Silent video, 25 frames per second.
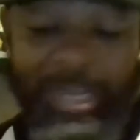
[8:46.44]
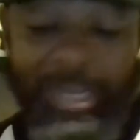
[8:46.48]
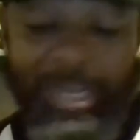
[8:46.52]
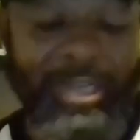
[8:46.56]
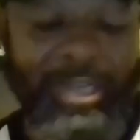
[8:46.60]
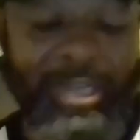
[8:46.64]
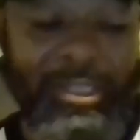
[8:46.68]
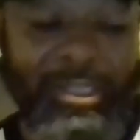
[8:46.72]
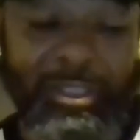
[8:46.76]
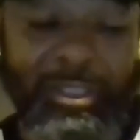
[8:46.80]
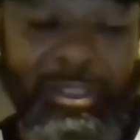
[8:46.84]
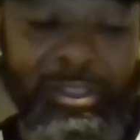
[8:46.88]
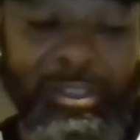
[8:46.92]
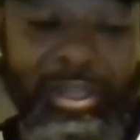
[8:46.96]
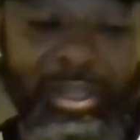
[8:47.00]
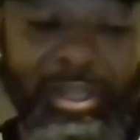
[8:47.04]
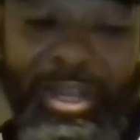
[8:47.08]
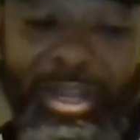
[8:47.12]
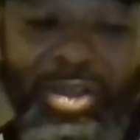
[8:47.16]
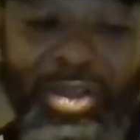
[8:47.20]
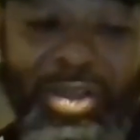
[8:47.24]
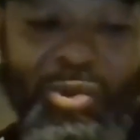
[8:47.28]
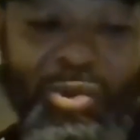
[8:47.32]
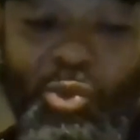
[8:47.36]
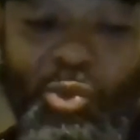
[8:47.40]
and this
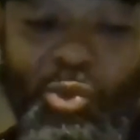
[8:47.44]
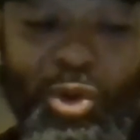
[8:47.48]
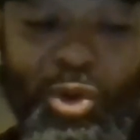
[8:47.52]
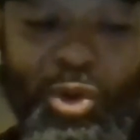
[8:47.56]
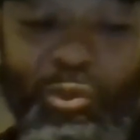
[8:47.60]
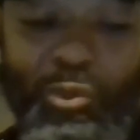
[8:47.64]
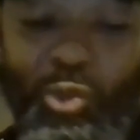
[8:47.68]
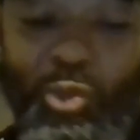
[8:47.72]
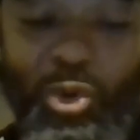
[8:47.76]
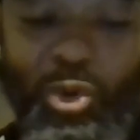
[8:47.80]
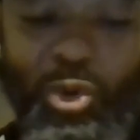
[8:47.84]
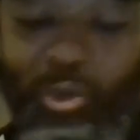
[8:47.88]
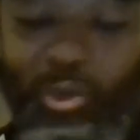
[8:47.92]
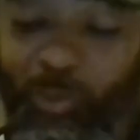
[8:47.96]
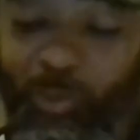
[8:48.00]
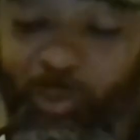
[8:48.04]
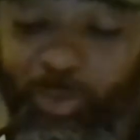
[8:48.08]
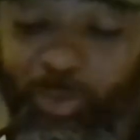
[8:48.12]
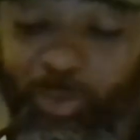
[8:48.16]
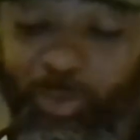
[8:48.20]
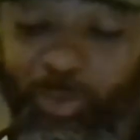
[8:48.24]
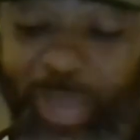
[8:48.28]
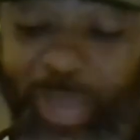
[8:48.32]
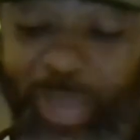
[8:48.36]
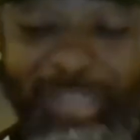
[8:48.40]
will
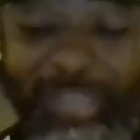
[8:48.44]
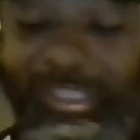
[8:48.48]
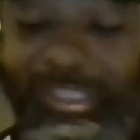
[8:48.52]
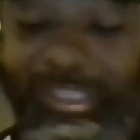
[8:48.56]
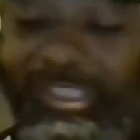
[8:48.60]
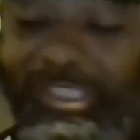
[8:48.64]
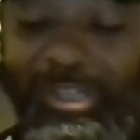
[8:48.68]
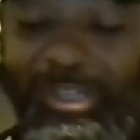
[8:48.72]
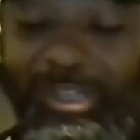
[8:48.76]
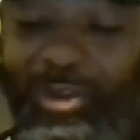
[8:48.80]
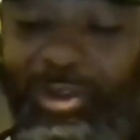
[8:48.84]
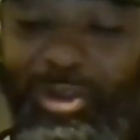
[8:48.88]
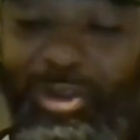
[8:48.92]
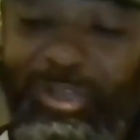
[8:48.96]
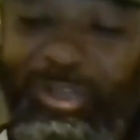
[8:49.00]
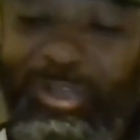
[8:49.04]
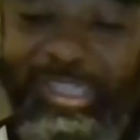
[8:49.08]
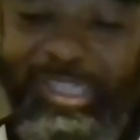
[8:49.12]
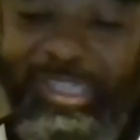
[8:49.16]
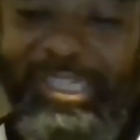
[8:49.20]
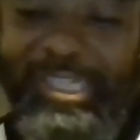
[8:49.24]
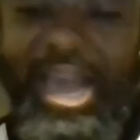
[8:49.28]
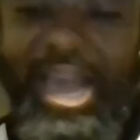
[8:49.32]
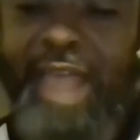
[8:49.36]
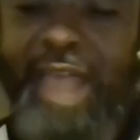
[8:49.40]
think
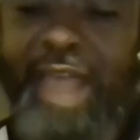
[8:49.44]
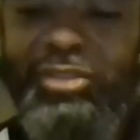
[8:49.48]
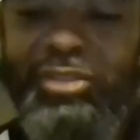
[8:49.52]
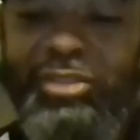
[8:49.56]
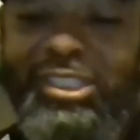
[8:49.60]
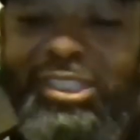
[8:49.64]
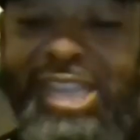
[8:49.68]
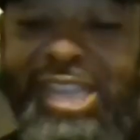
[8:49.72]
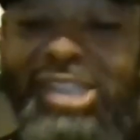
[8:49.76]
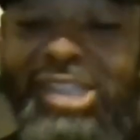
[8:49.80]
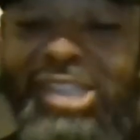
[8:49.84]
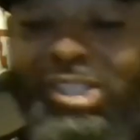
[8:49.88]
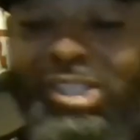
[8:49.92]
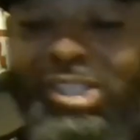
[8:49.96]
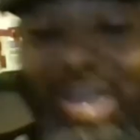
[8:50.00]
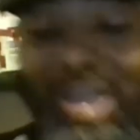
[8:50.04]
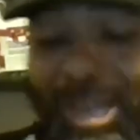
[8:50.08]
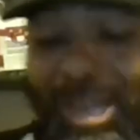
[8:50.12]
this conversation.